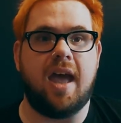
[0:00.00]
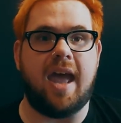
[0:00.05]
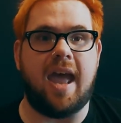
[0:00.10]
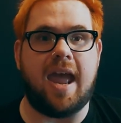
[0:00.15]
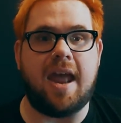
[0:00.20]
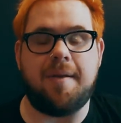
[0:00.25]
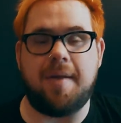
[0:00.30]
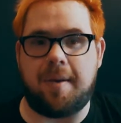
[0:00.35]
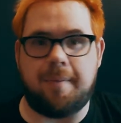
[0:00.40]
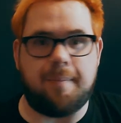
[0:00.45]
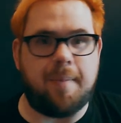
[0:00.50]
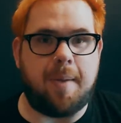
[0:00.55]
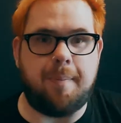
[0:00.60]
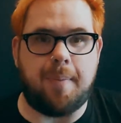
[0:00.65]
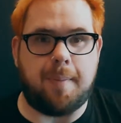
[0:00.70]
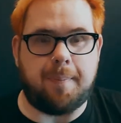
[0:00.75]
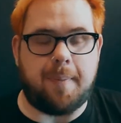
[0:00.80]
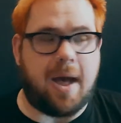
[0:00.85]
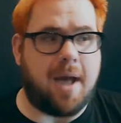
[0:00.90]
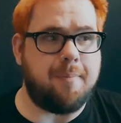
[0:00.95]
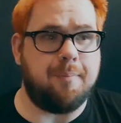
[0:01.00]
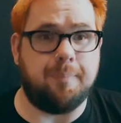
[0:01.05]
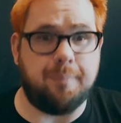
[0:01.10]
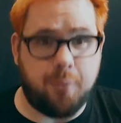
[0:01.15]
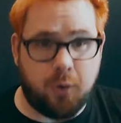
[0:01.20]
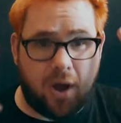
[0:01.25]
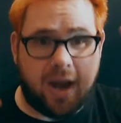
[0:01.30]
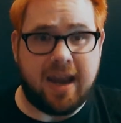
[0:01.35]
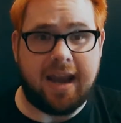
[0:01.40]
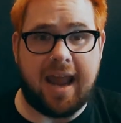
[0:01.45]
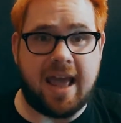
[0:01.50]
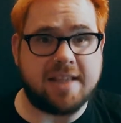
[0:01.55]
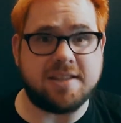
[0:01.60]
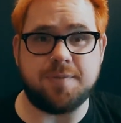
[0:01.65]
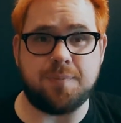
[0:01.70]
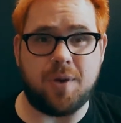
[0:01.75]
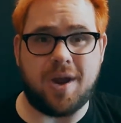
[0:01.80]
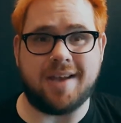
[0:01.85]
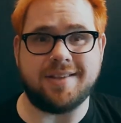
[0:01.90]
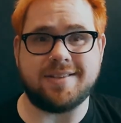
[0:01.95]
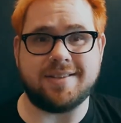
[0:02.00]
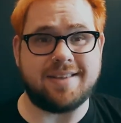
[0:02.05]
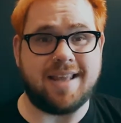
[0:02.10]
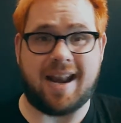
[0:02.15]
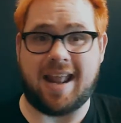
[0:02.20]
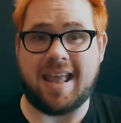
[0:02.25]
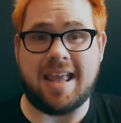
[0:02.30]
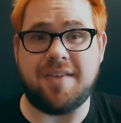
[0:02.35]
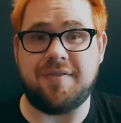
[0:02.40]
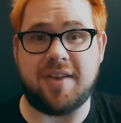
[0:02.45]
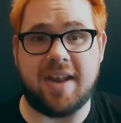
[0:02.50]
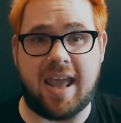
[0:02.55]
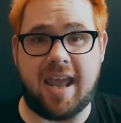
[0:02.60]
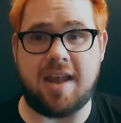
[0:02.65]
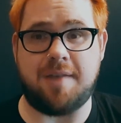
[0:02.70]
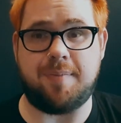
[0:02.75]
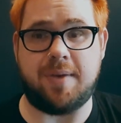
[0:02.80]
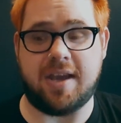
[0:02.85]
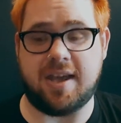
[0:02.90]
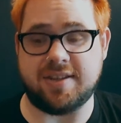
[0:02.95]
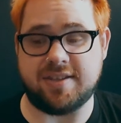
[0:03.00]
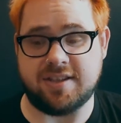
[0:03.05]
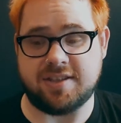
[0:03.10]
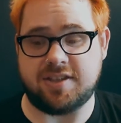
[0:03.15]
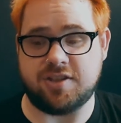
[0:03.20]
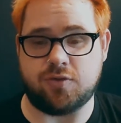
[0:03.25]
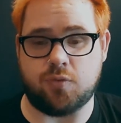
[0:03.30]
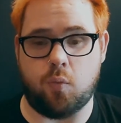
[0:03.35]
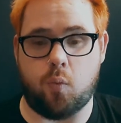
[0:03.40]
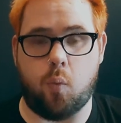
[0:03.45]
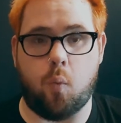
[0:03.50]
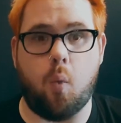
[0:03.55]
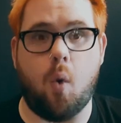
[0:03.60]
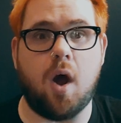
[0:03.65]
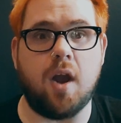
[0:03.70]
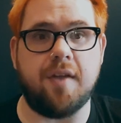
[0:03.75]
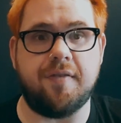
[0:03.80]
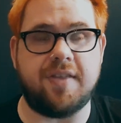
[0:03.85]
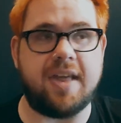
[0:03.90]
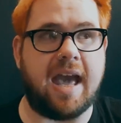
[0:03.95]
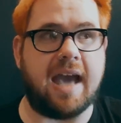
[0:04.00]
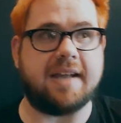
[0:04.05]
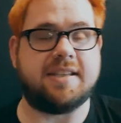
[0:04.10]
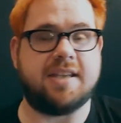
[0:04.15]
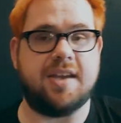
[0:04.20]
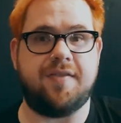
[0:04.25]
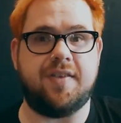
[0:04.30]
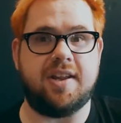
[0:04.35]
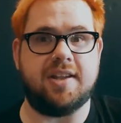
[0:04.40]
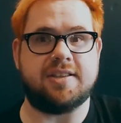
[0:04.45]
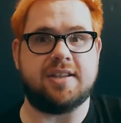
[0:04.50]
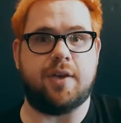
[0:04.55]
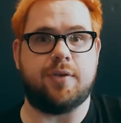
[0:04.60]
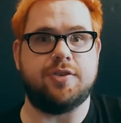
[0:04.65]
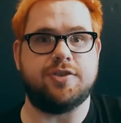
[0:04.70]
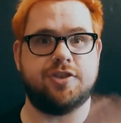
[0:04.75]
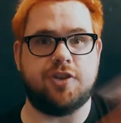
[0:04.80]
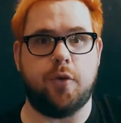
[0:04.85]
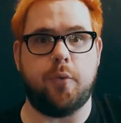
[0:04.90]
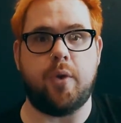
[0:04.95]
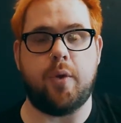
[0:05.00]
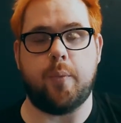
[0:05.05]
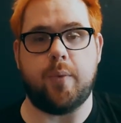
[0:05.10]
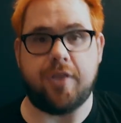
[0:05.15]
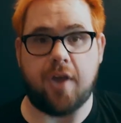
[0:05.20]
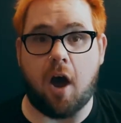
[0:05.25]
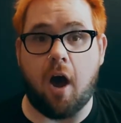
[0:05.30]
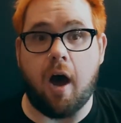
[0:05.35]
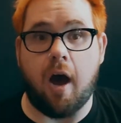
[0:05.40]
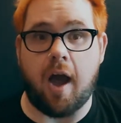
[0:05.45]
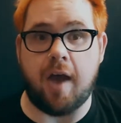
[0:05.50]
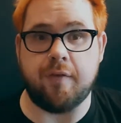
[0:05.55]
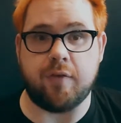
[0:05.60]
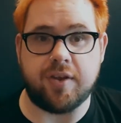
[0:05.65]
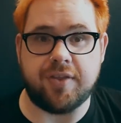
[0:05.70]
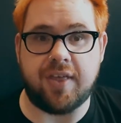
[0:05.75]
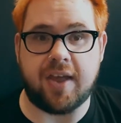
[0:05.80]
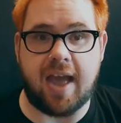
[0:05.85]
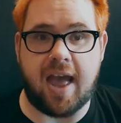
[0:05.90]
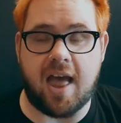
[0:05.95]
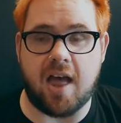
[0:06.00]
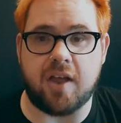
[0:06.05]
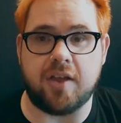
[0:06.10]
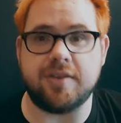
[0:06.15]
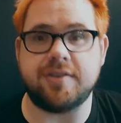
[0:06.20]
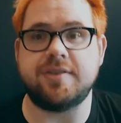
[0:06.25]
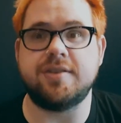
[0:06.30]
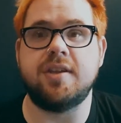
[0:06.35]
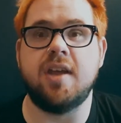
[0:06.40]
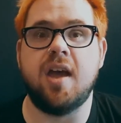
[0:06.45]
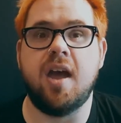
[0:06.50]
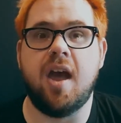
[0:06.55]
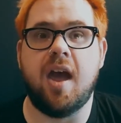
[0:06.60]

And my, my brain hasn't processed that I even ate, because it's just one of the activities I was doing with everything else.